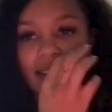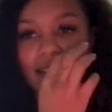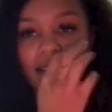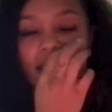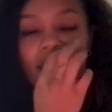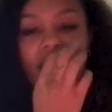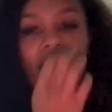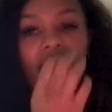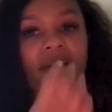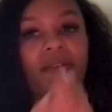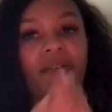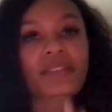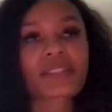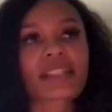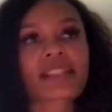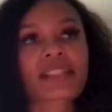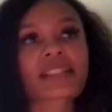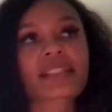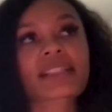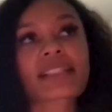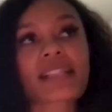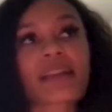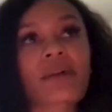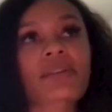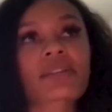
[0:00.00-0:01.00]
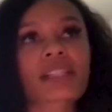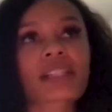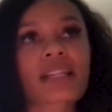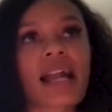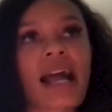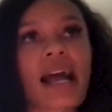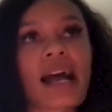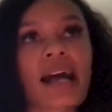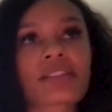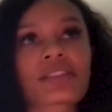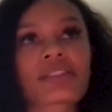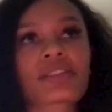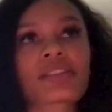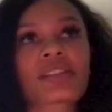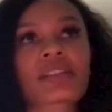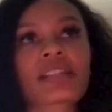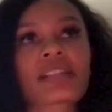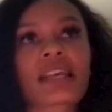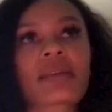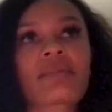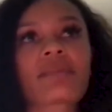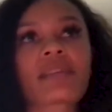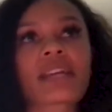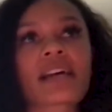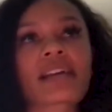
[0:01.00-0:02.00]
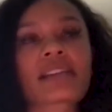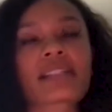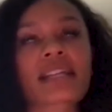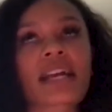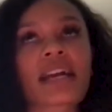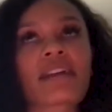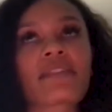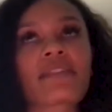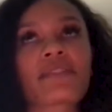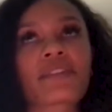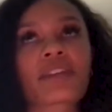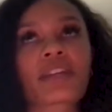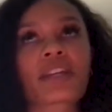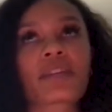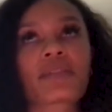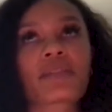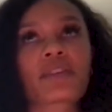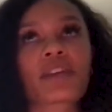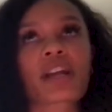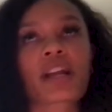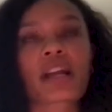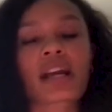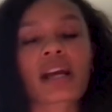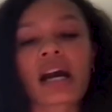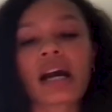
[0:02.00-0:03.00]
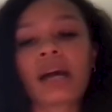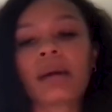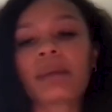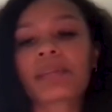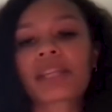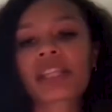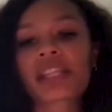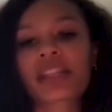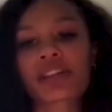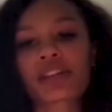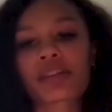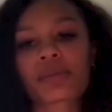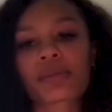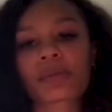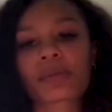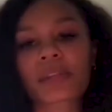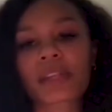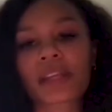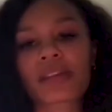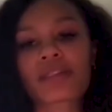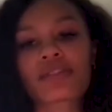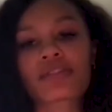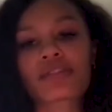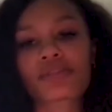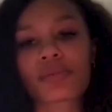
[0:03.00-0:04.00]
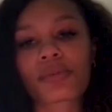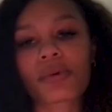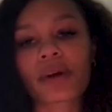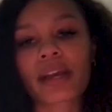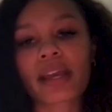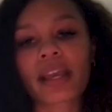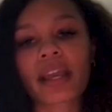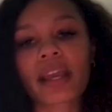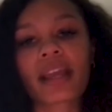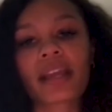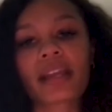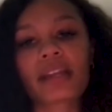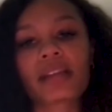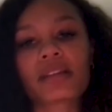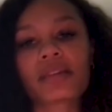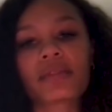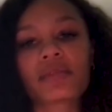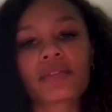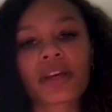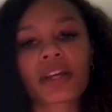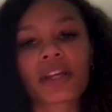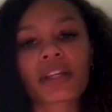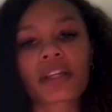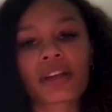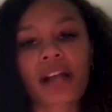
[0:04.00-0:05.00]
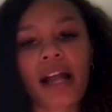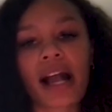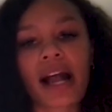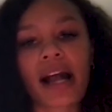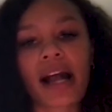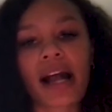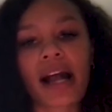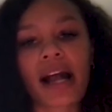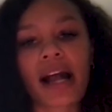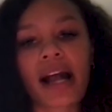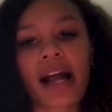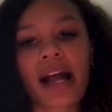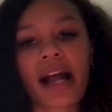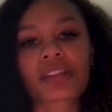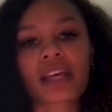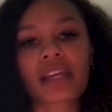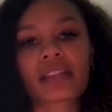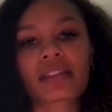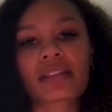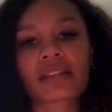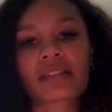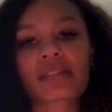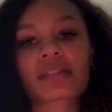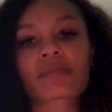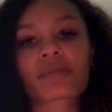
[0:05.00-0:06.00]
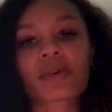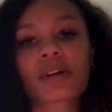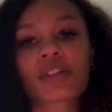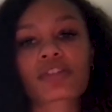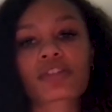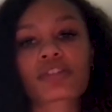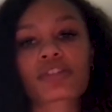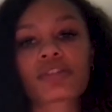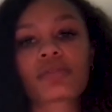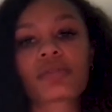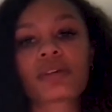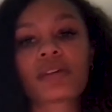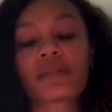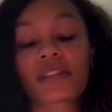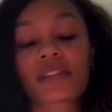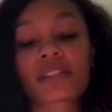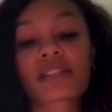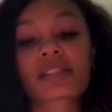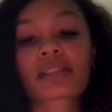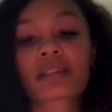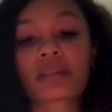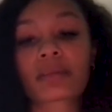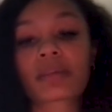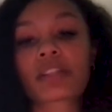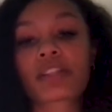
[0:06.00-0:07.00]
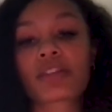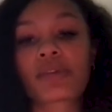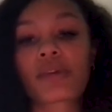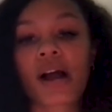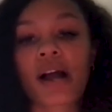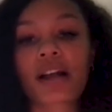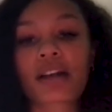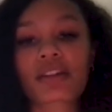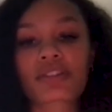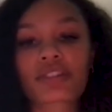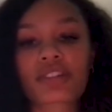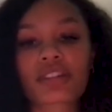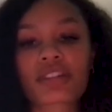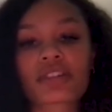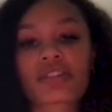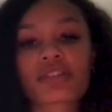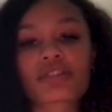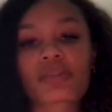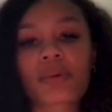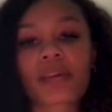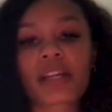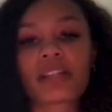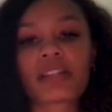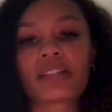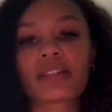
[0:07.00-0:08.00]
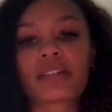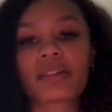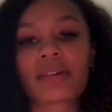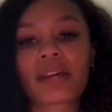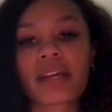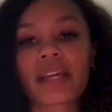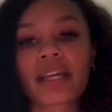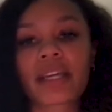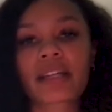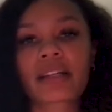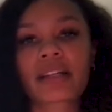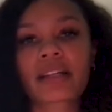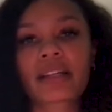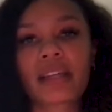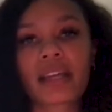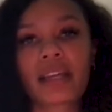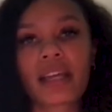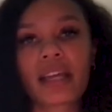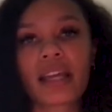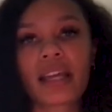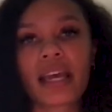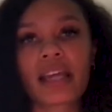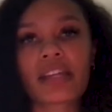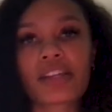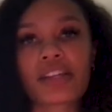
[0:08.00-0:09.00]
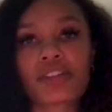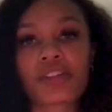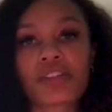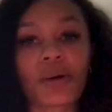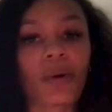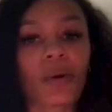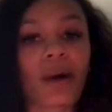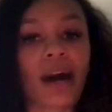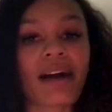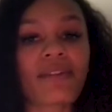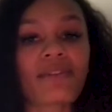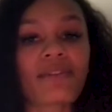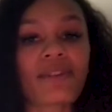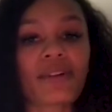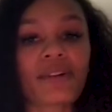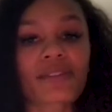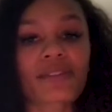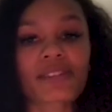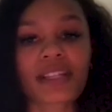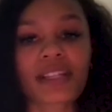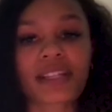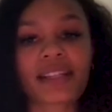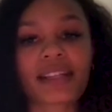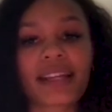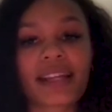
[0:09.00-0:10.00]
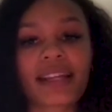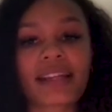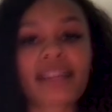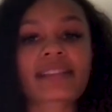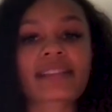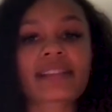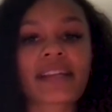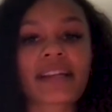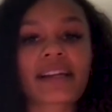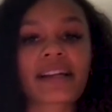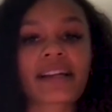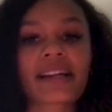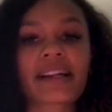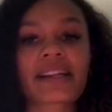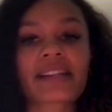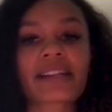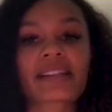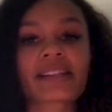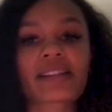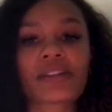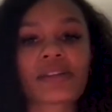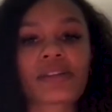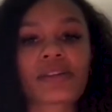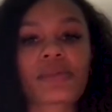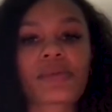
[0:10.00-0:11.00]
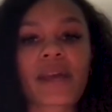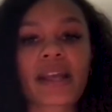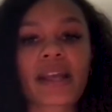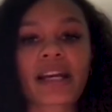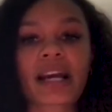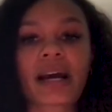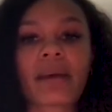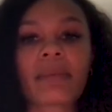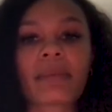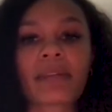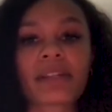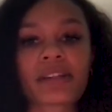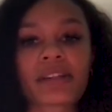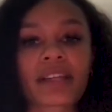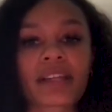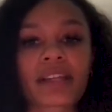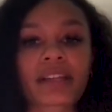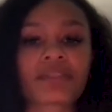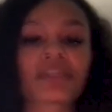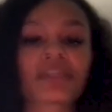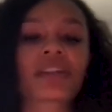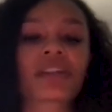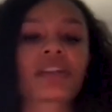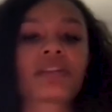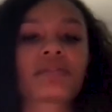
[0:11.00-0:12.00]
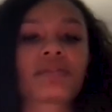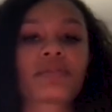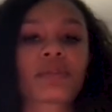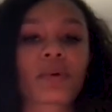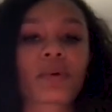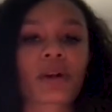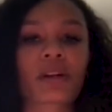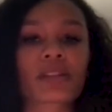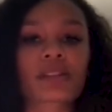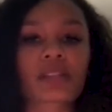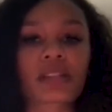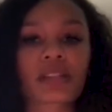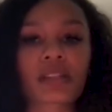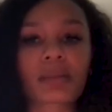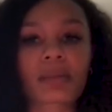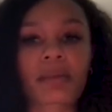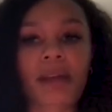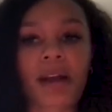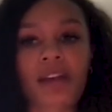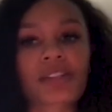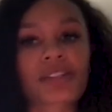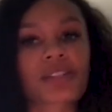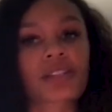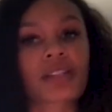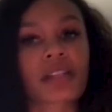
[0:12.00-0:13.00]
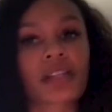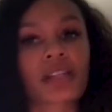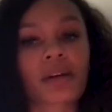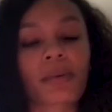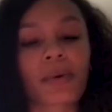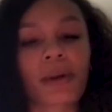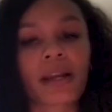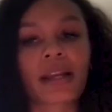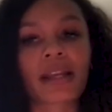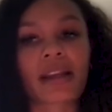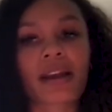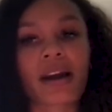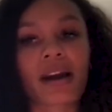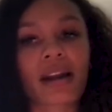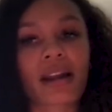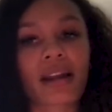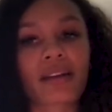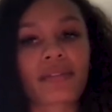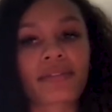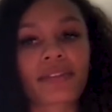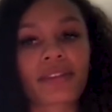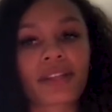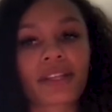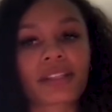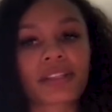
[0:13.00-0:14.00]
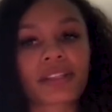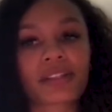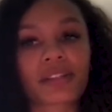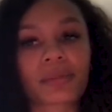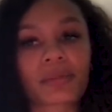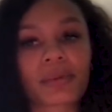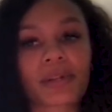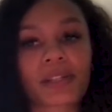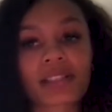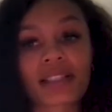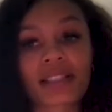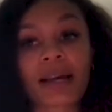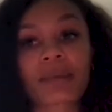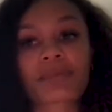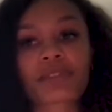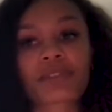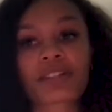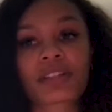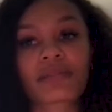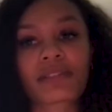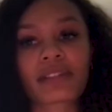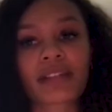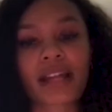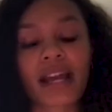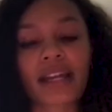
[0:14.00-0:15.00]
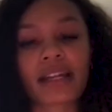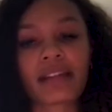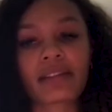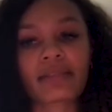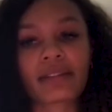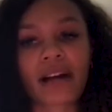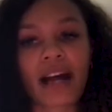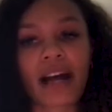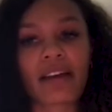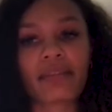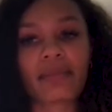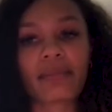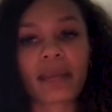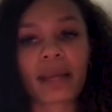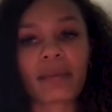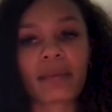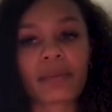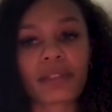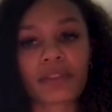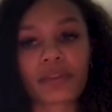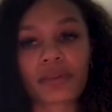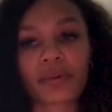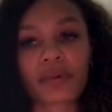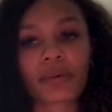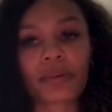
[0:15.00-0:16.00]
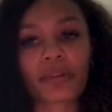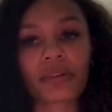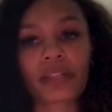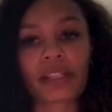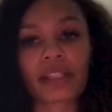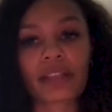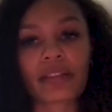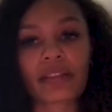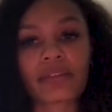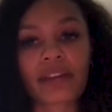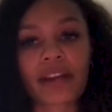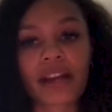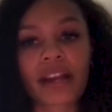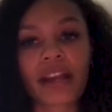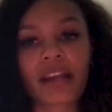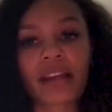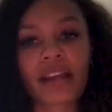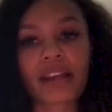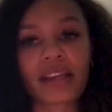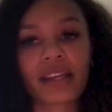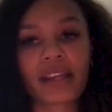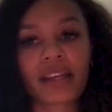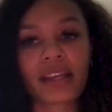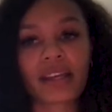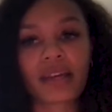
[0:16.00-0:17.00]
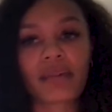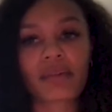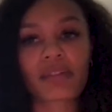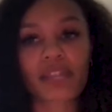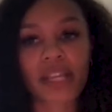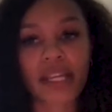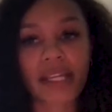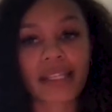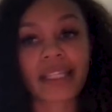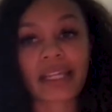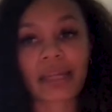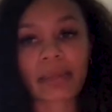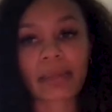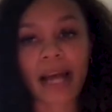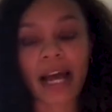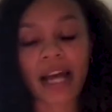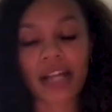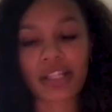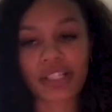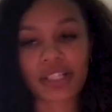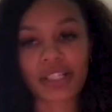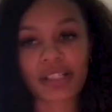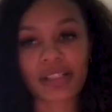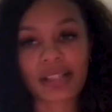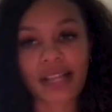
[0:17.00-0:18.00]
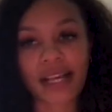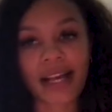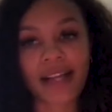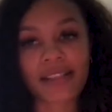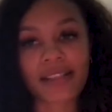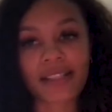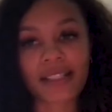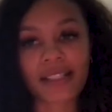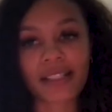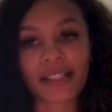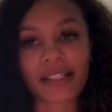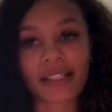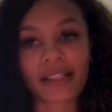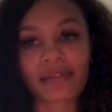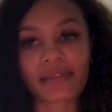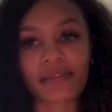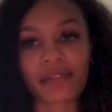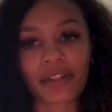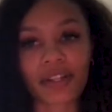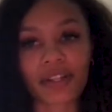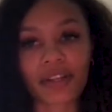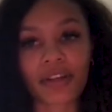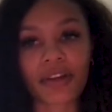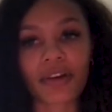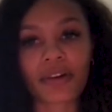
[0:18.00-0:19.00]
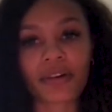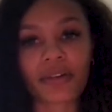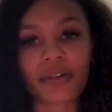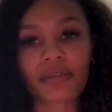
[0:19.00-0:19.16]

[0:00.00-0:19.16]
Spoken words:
No, I was gonna ask you the same thing. I was like, I feel like if you're at a company that you really enjoy, and you feel like you're actually like, if this is something that you actually enjoy doing, and you don't have those Sunday scaries, and you wake up and you're like looking forward to like the projects that you're working on, I feel like your perception of a 9 to 5 might be totally different, which I can imagine it sounds like it is for you.